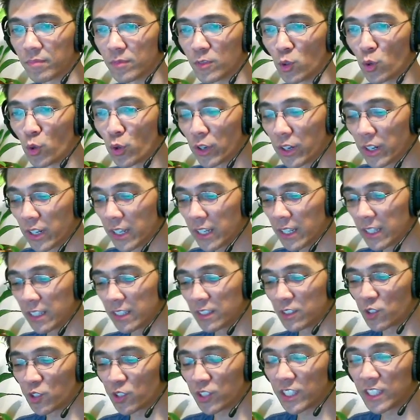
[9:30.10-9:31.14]
or
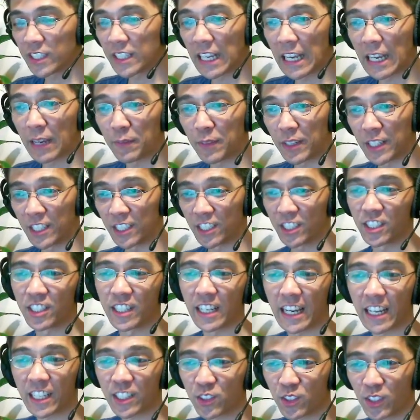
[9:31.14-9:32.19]
the damage should
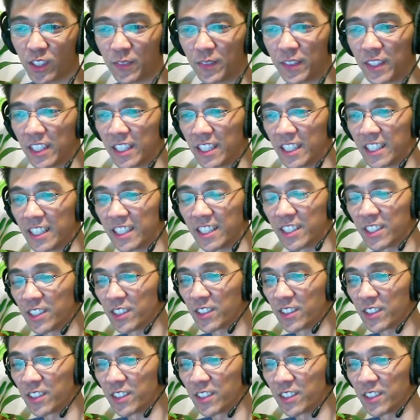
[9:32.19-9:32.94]
actually be